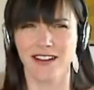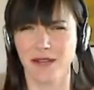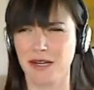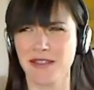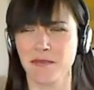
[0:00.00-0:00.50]
I
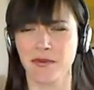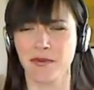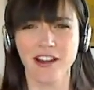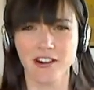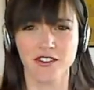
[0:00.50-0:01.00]
think
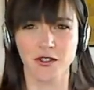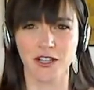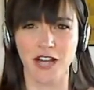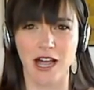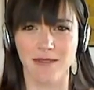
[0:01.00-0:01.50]
Prager stole a
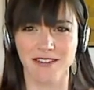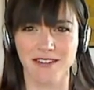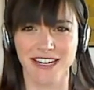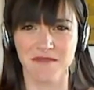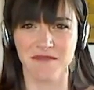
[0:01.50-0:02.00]
copy when
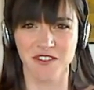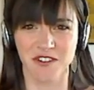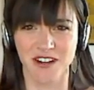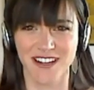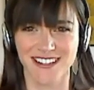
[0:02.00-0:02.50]
he you gave it to